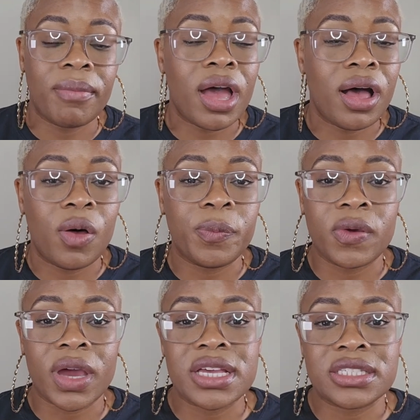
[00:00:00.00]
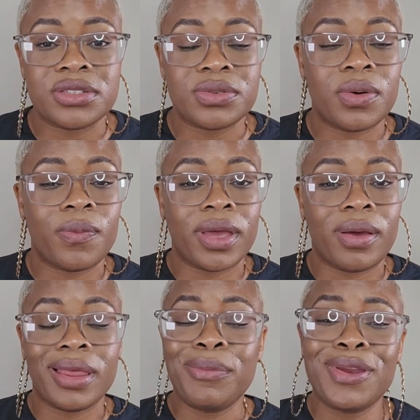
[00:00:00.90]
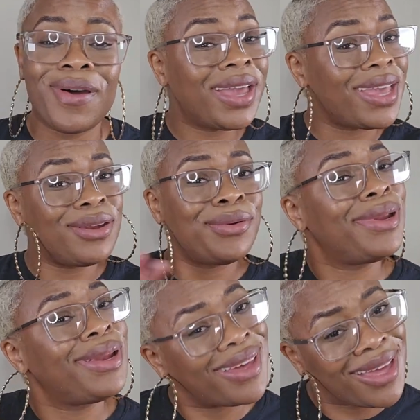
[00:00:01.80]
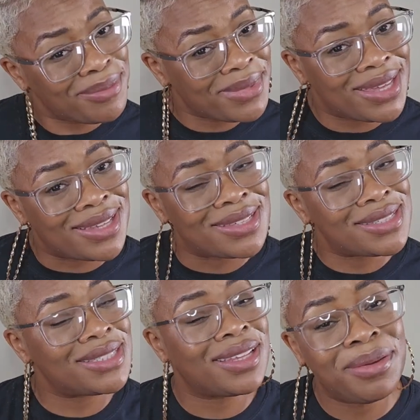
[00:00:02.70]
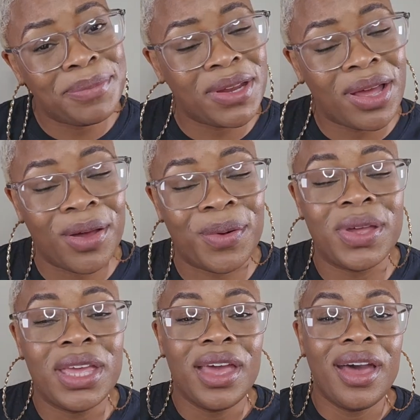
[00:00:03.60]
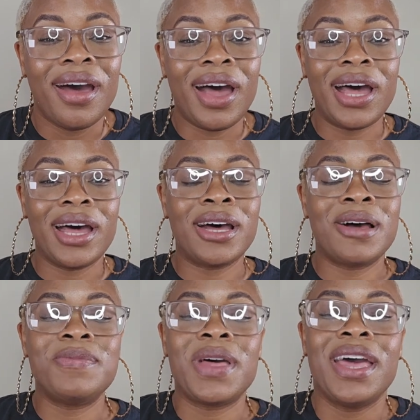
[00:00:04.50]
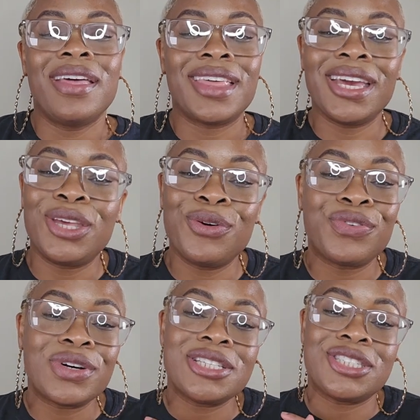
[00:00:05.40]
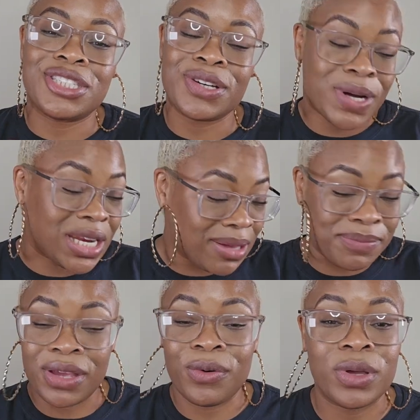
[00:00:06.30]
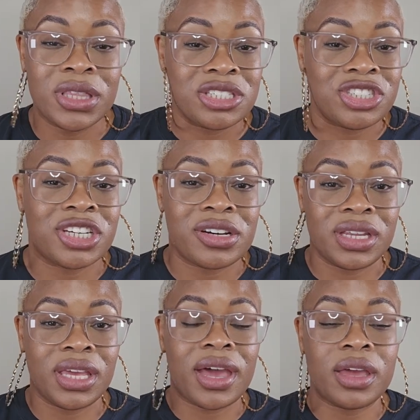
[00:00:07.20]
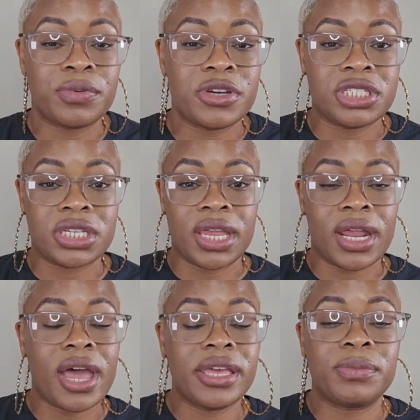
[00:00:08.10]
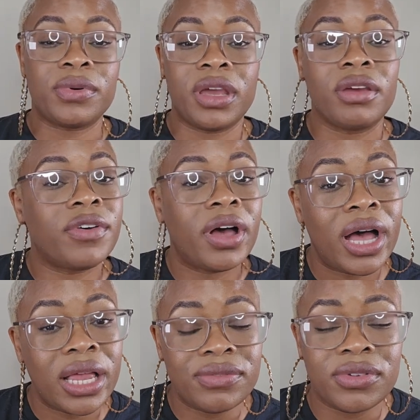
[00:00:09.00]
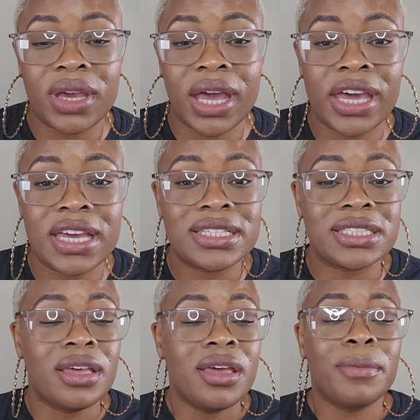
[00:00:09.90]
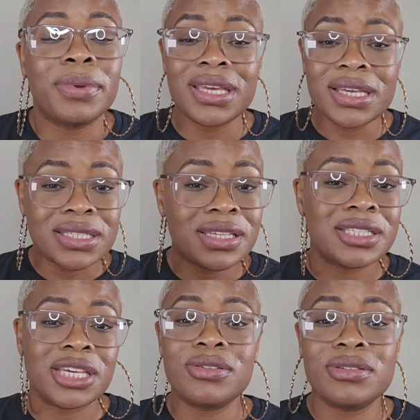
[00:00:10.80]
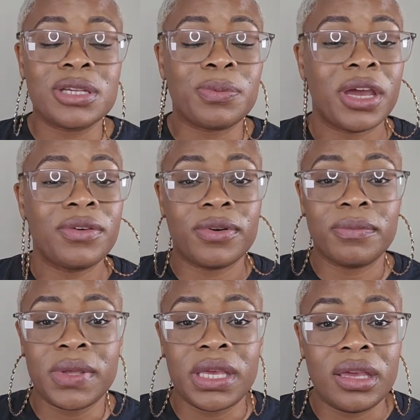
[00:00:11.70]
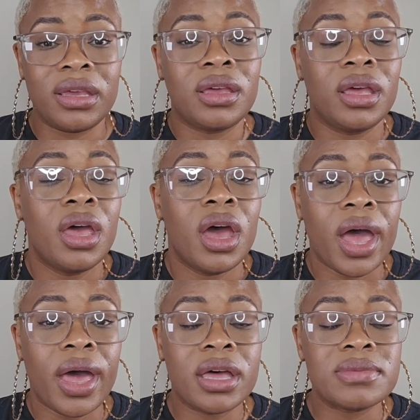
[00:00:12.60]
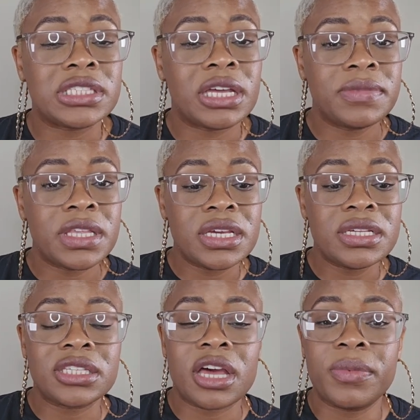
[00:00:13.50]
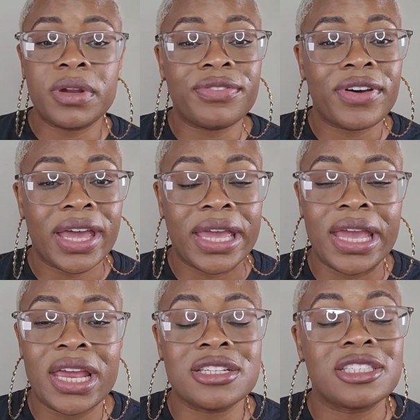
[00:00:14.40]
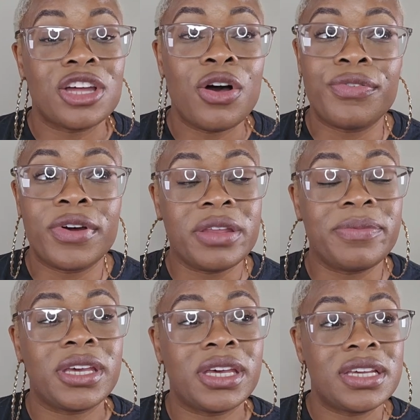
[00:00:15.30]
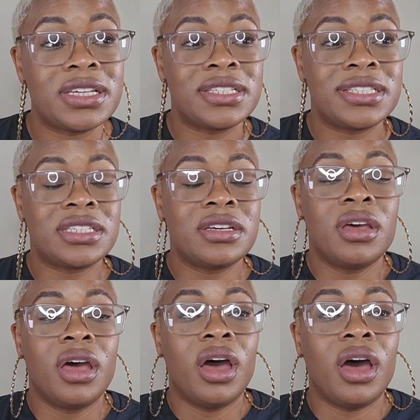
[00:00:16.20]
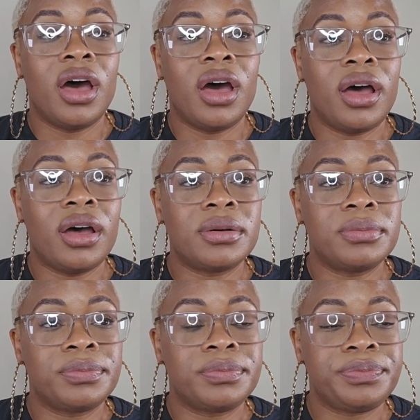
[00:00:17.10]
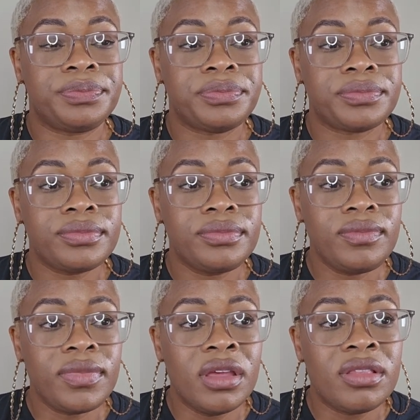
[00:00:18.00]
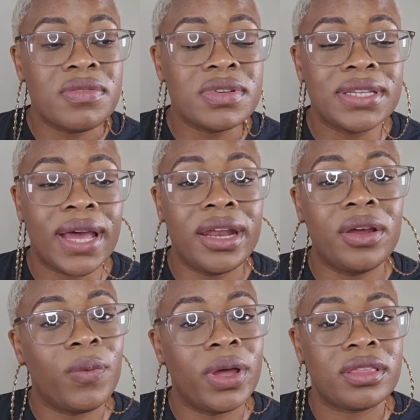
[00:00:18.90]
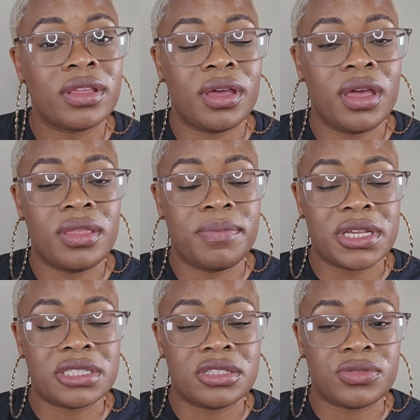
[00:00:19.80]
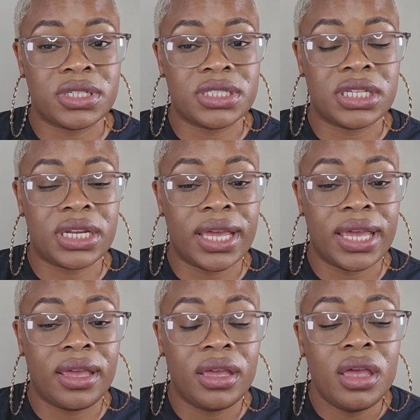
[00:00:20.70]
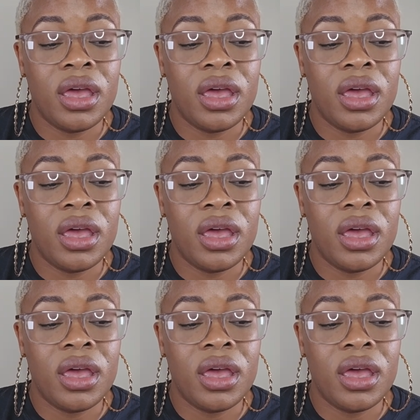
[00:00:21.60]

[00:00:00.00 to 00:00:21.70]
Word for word: I hope you guys are doing well. Let me know how y'all doing in the comments. Let me know. Um, thank you for joining me on this journey. I appreciate it. I am praying for all of you guys. Please continue to pray for me. Um, some things come with a fight. And it's so funny because um, that was kind of what the the message was today.